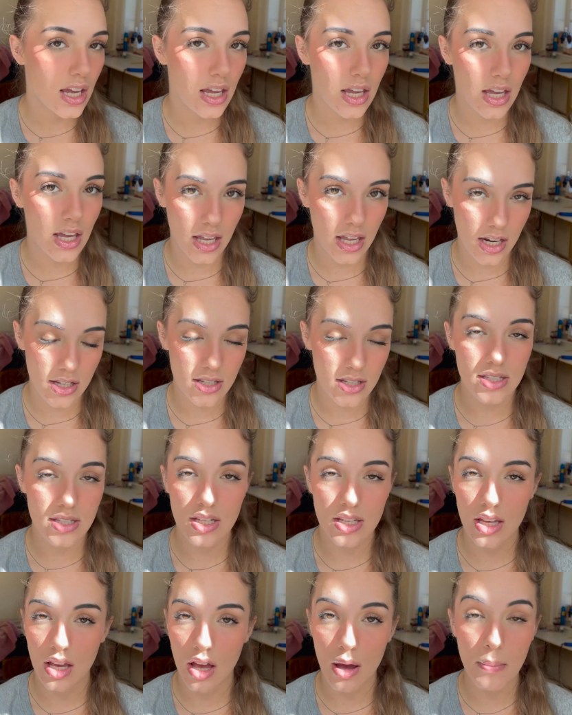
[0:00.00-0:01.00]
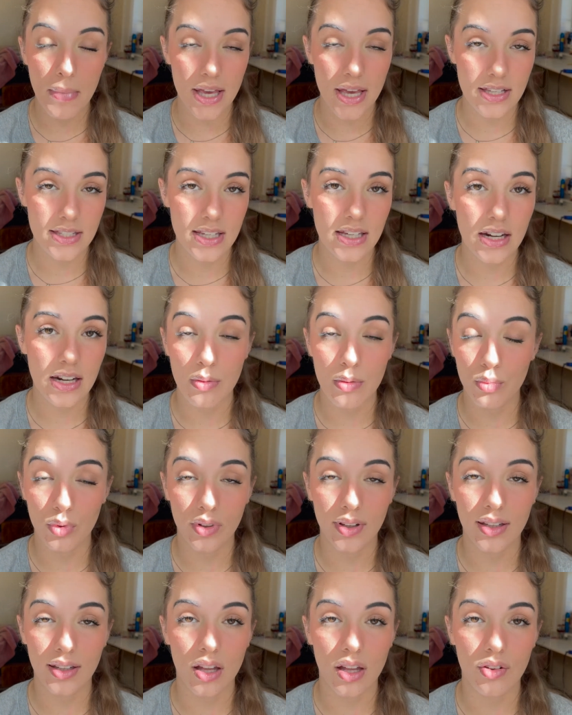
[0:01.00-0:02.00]
it is amazing. I'm
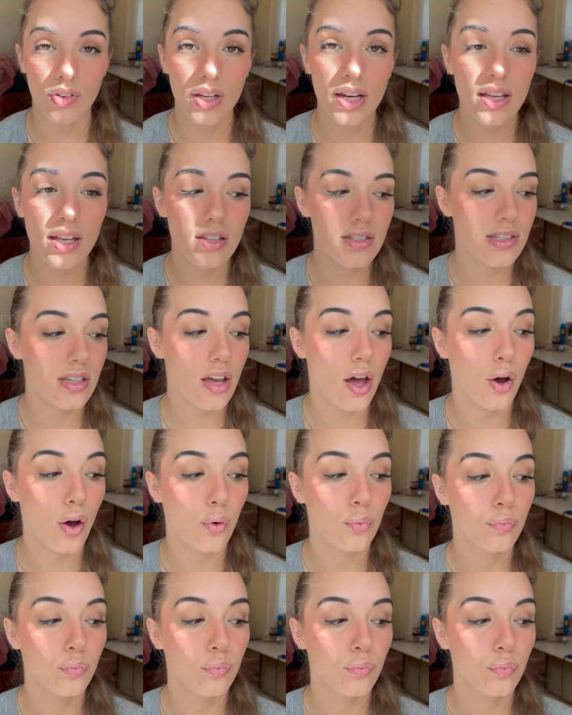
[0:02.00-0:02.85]
really loving it. So